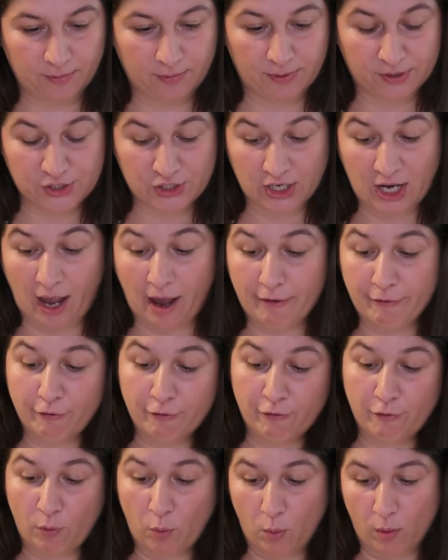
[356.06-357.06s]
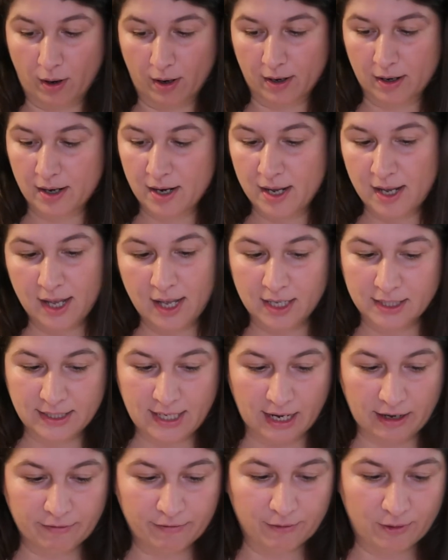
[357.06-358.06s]
which I got 4,
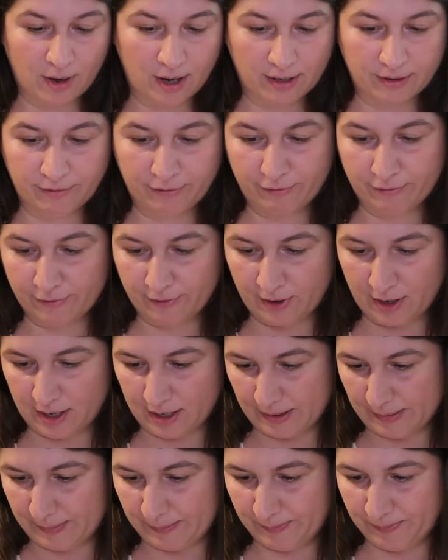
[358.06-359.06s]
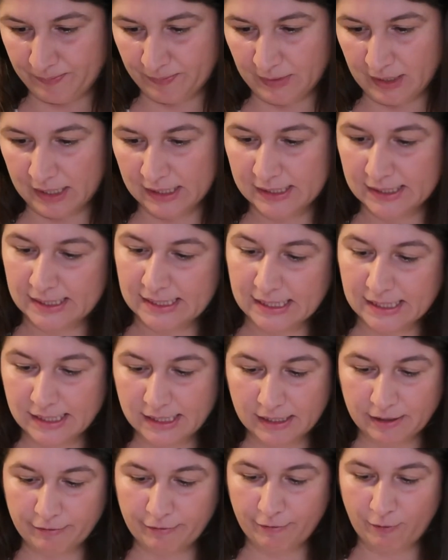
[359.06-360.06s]
they run from
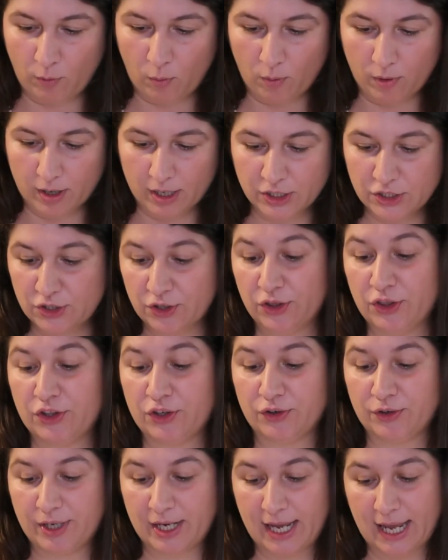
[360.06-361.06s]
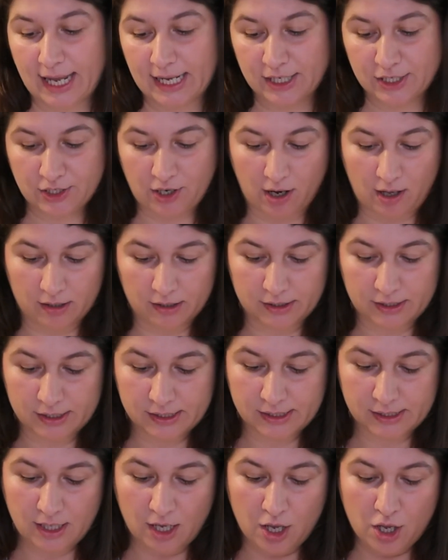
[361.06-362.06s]
$64 to
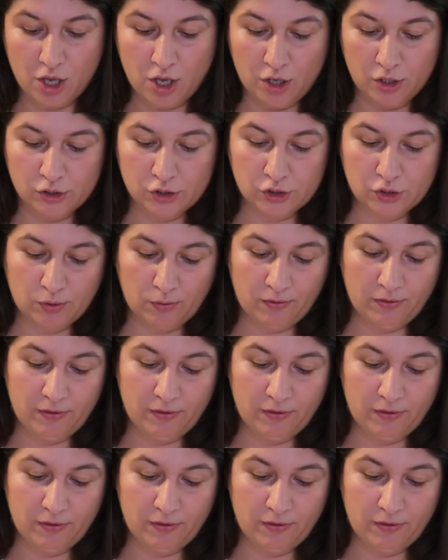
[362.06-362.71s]
$38. So